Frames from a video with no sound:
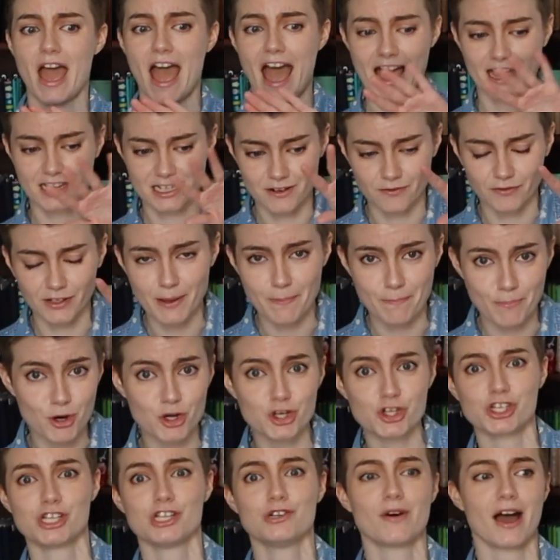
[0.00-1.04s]
actively
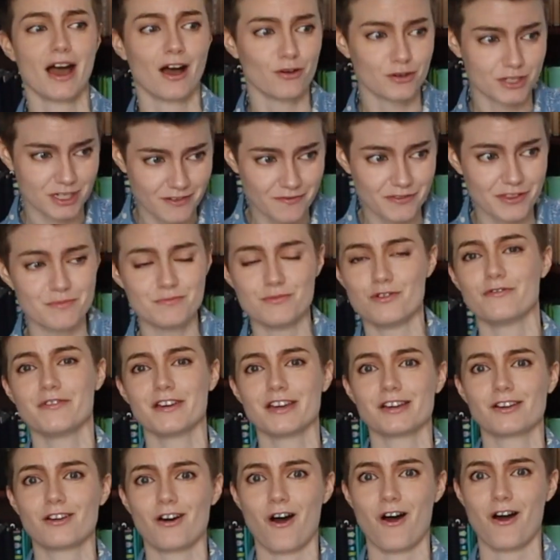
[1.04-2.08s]
push you out of the
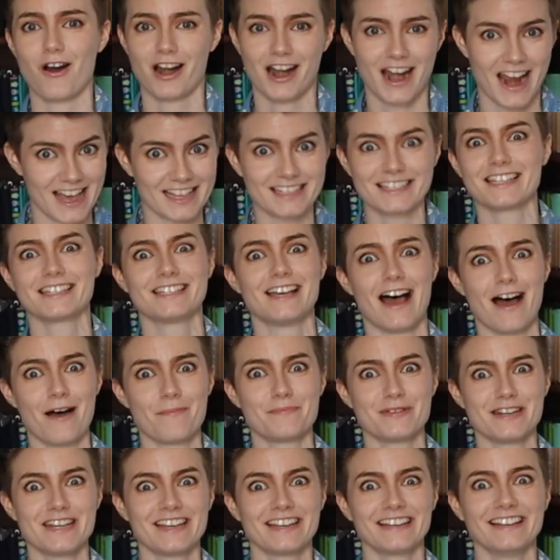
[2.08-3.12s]
moving car as it's
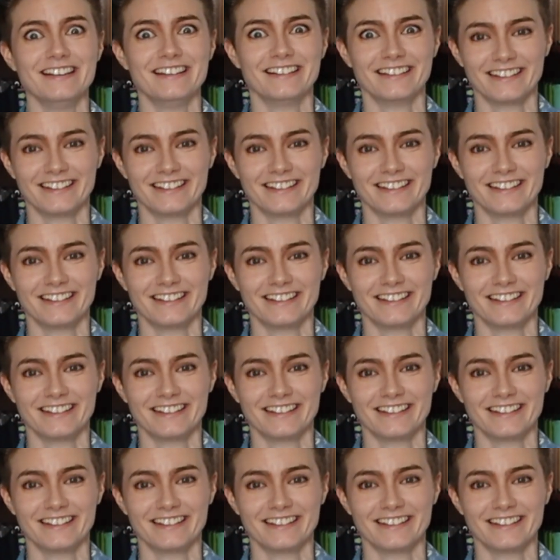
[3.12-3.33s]
happening.